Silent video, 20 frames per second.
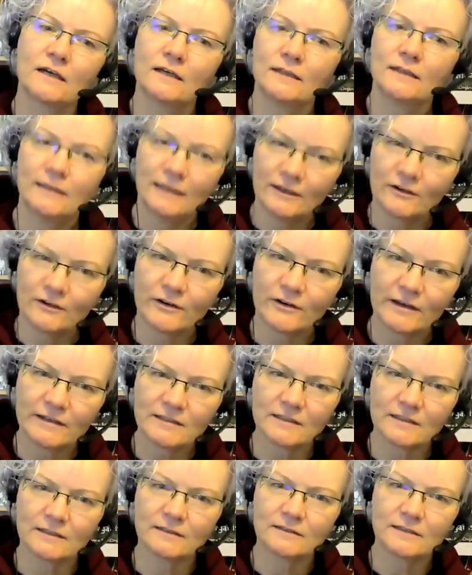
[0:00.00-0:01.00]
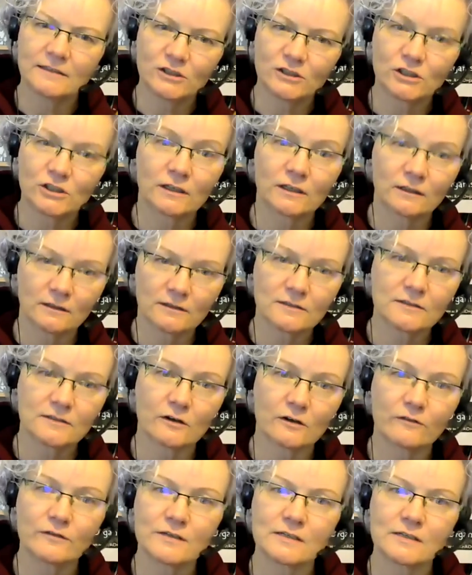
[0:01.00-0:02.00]
the internet and digital
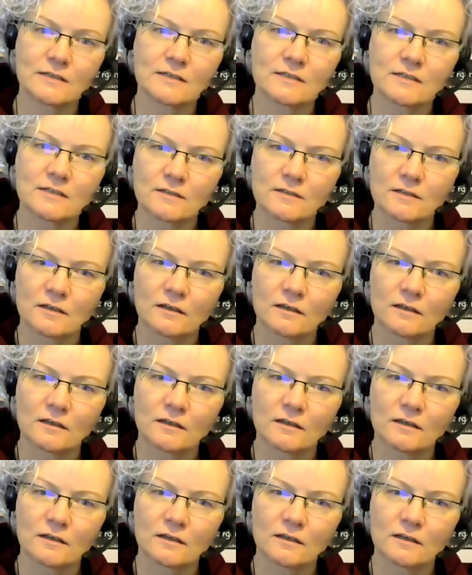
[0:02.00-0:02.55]
services?